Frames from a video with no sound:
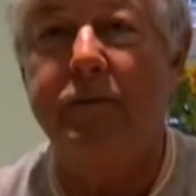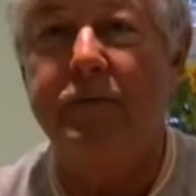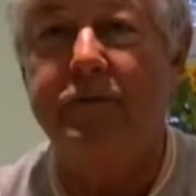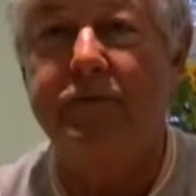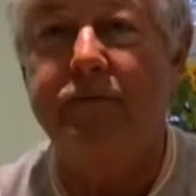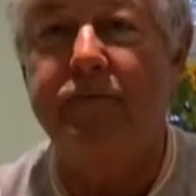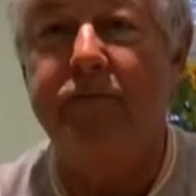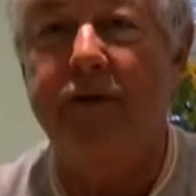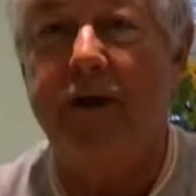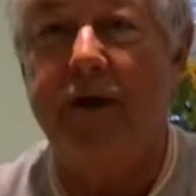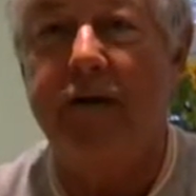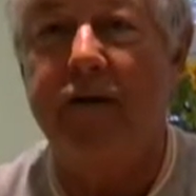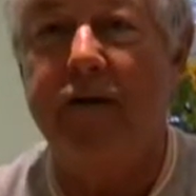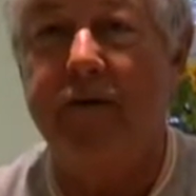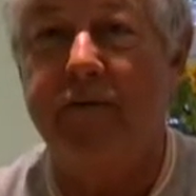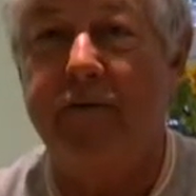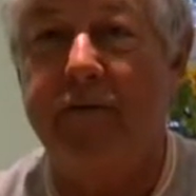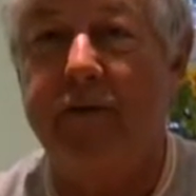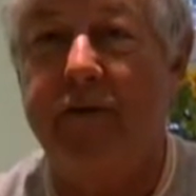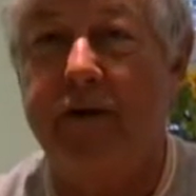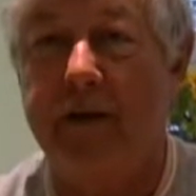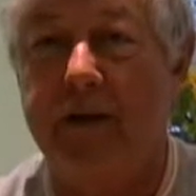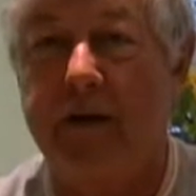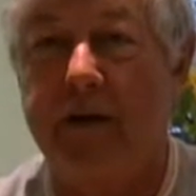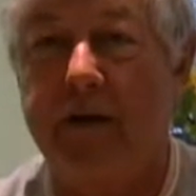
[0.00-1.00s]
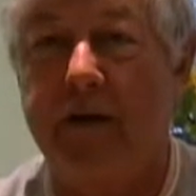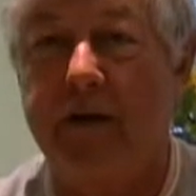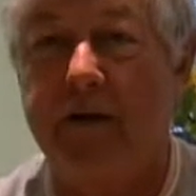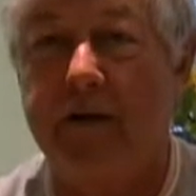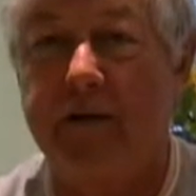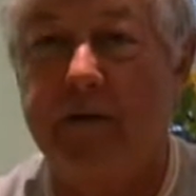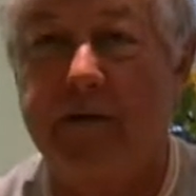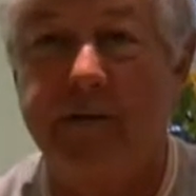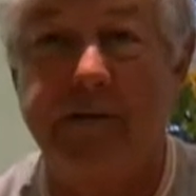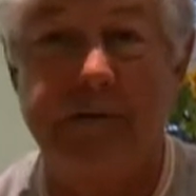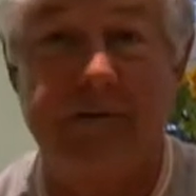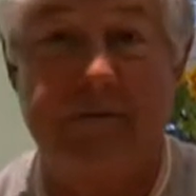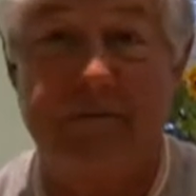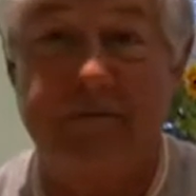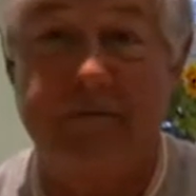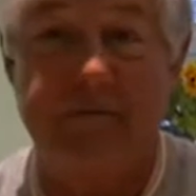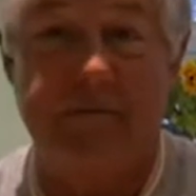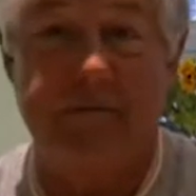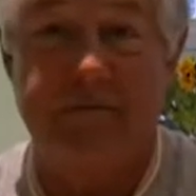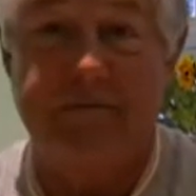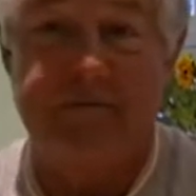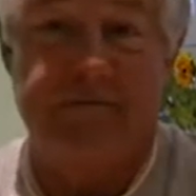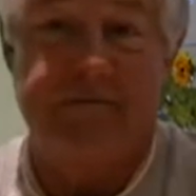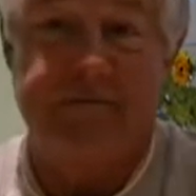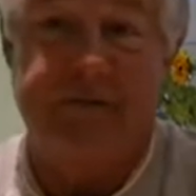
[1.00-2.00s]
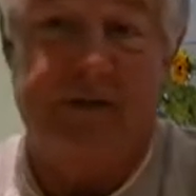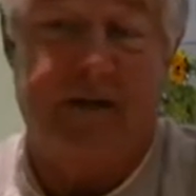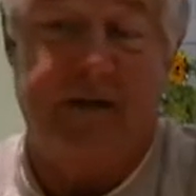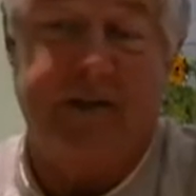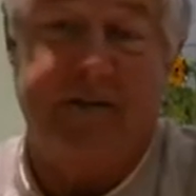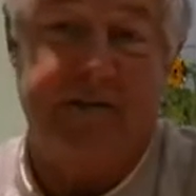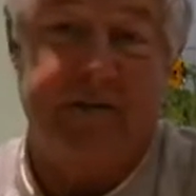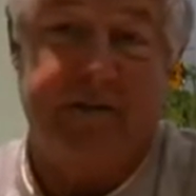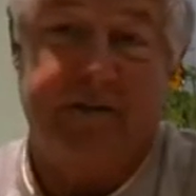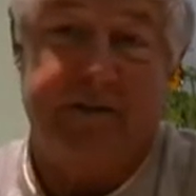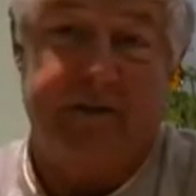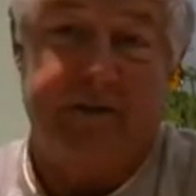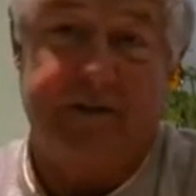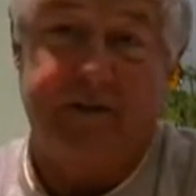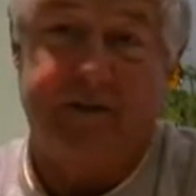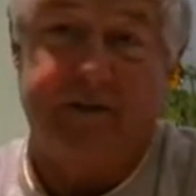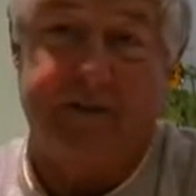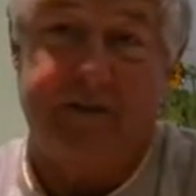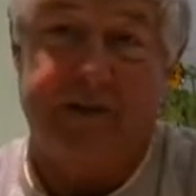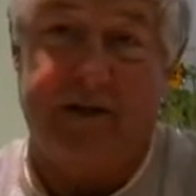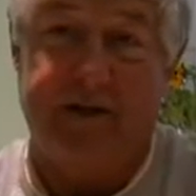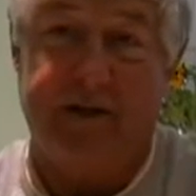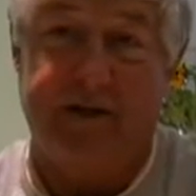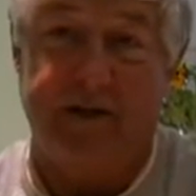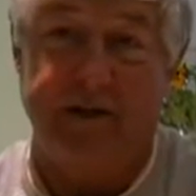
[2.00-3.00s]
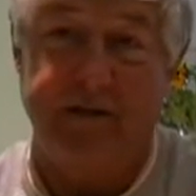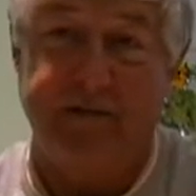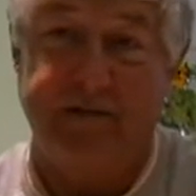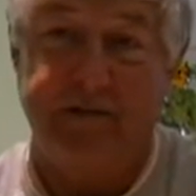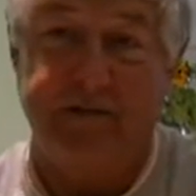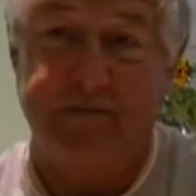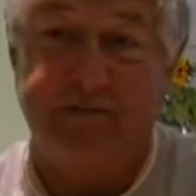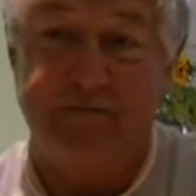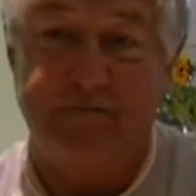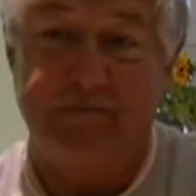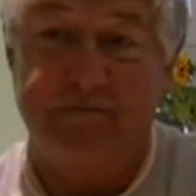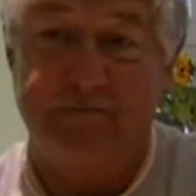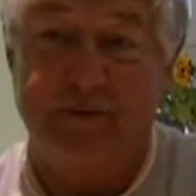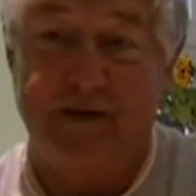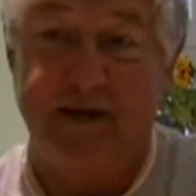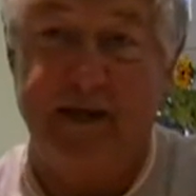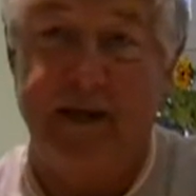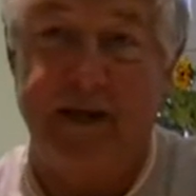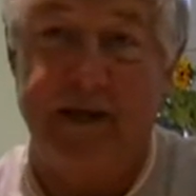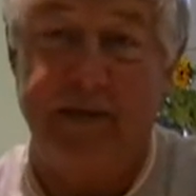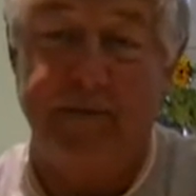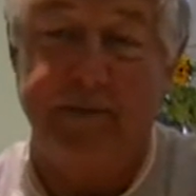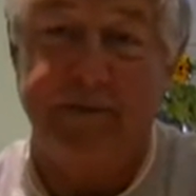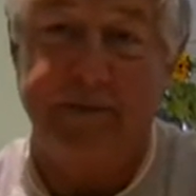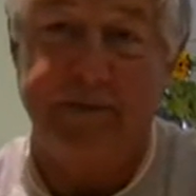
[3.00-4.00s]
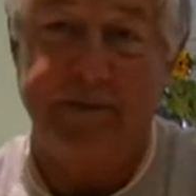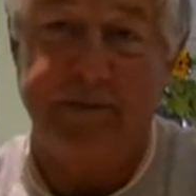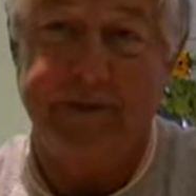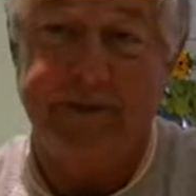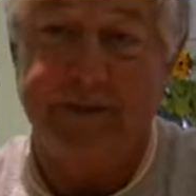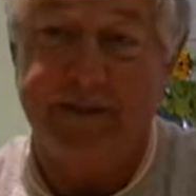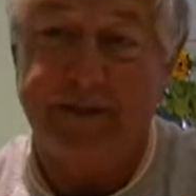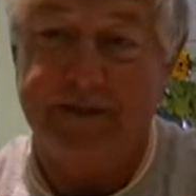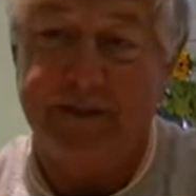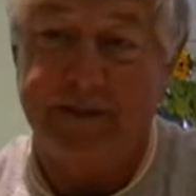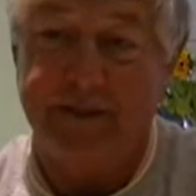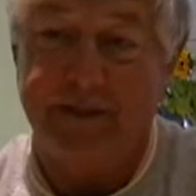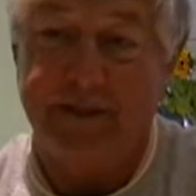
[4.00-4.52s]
He was very, very good, and I just got the start and just beat him, you see.